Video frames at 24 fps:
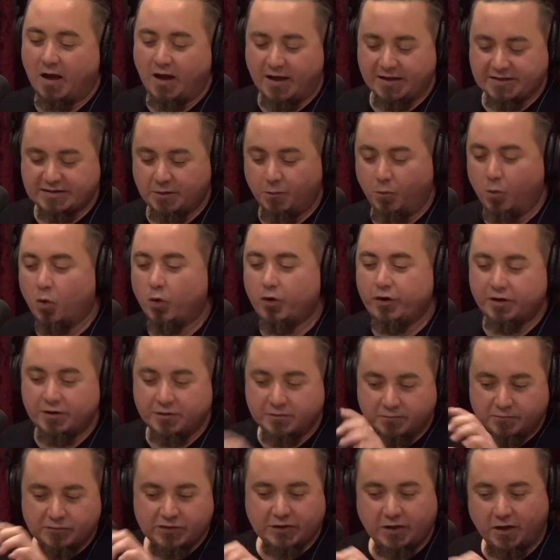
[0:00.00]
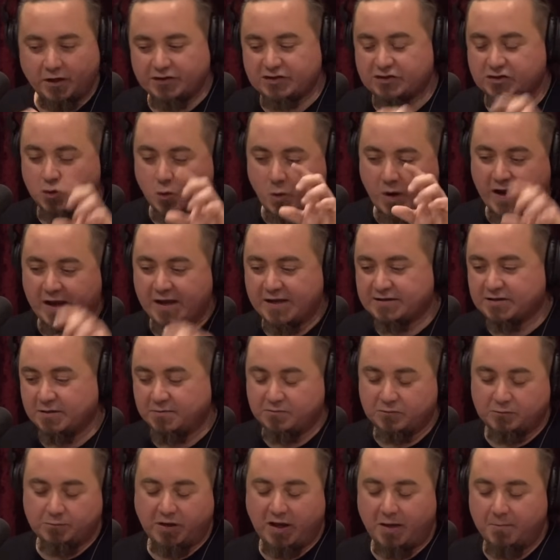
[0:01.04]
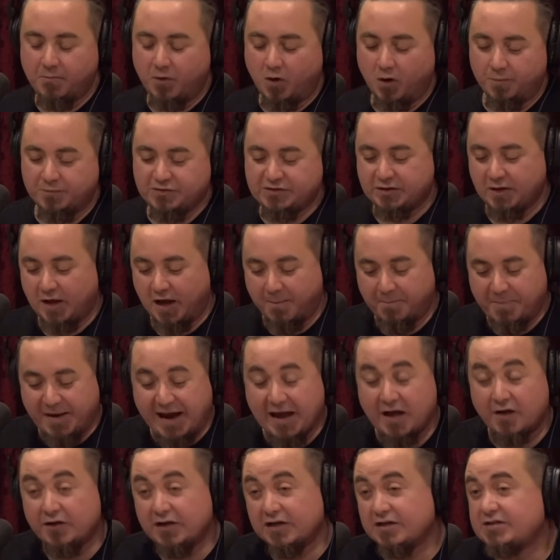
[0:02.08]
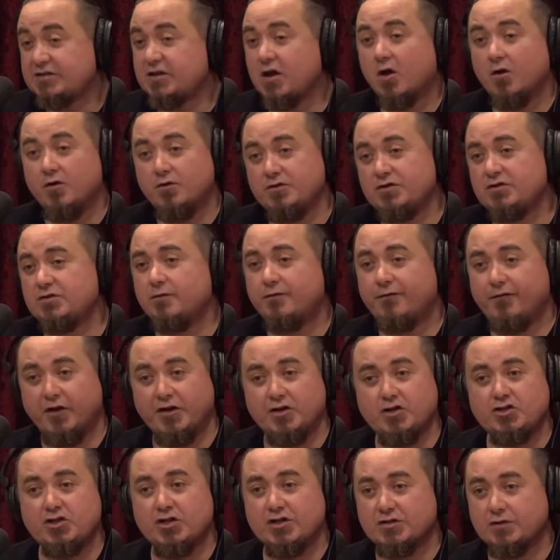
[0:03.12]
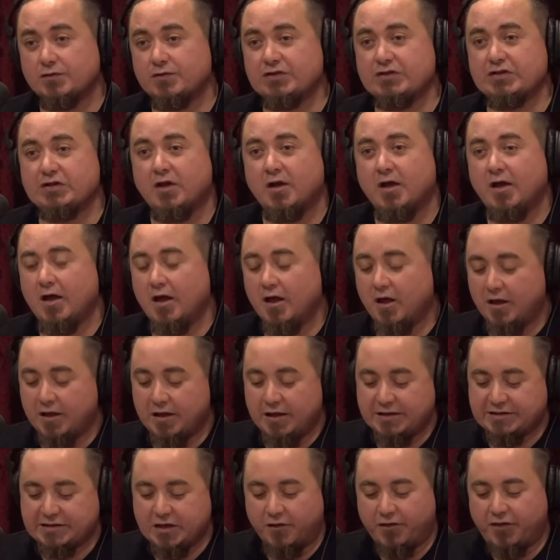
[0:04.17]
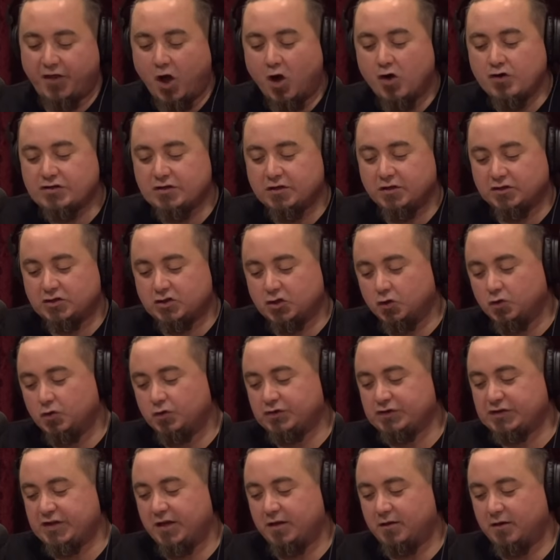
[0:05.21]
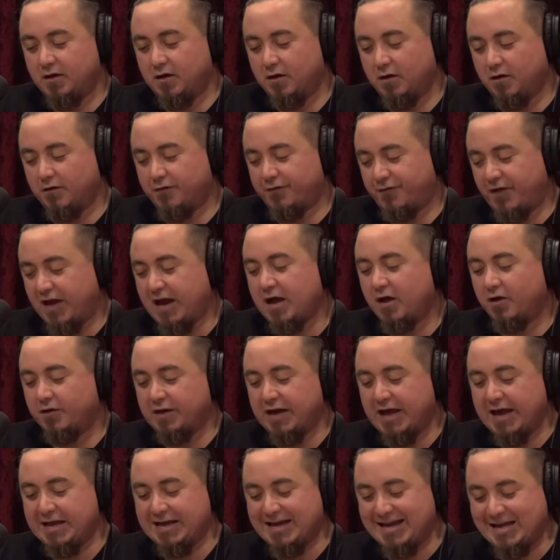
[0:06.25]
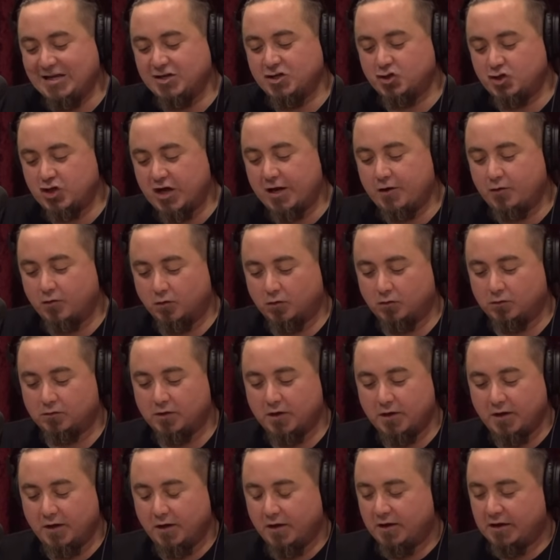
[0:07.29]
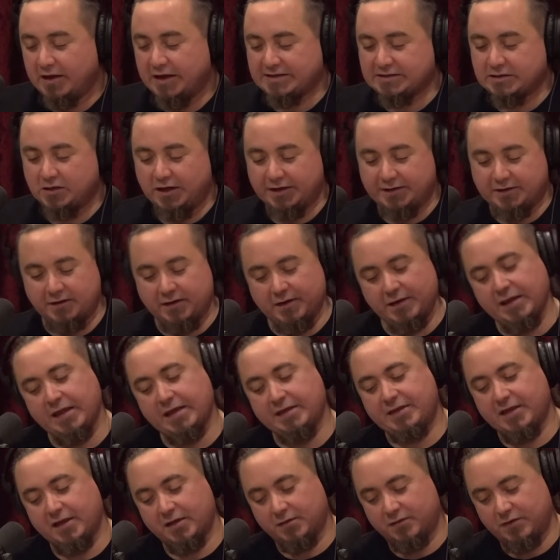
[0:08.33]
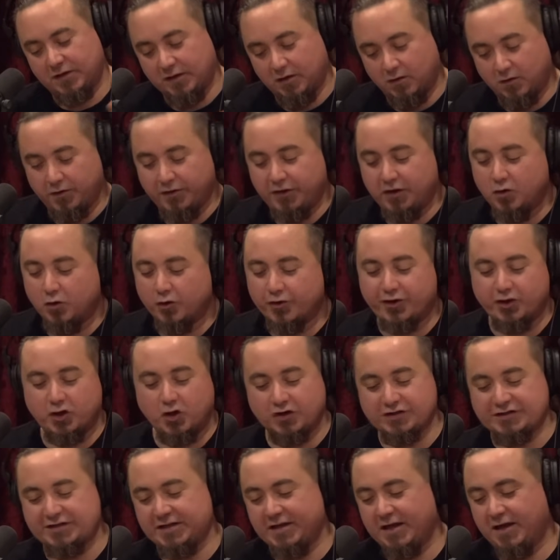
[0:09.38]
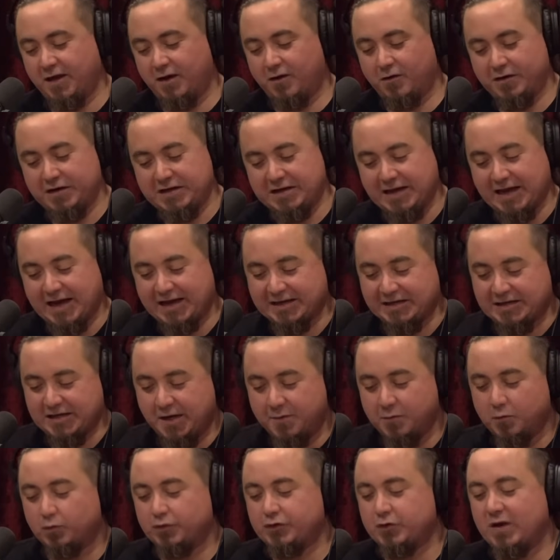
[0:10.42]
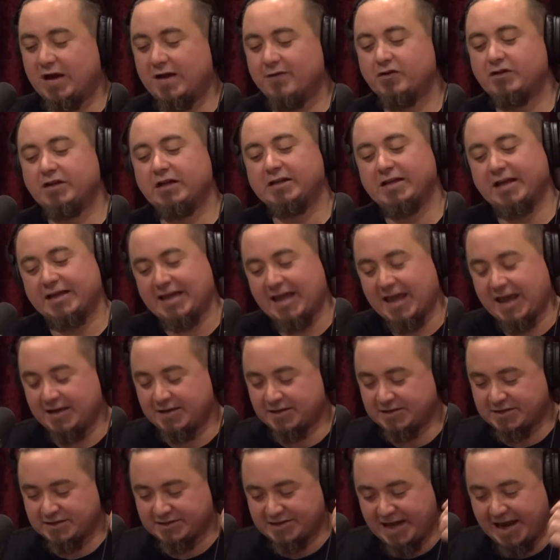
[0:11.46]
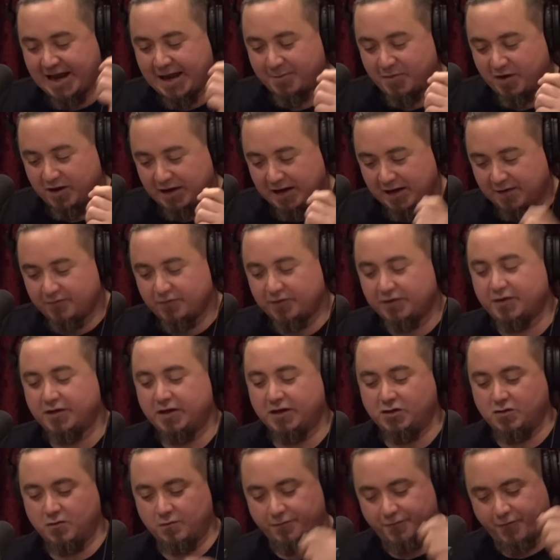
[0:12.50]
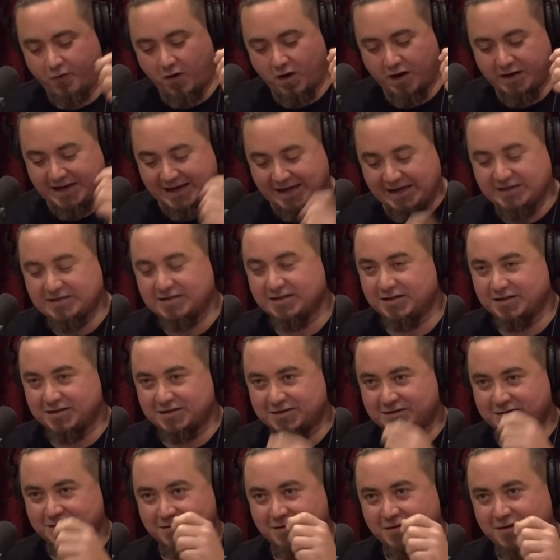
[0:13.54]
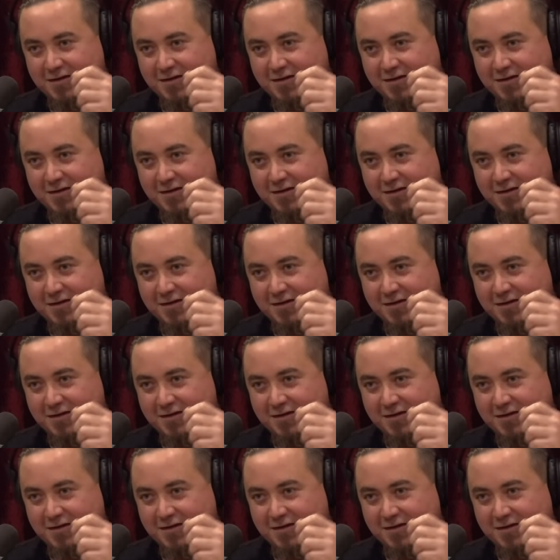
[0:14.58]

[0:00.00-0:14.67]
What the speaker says: some wooden, squares and plumb bobs, pounding stones, flint chisels. So those are the tools that are found. And in general, it's like the orthodoxy here and the academia will do everything they can to just hammer everything you find into this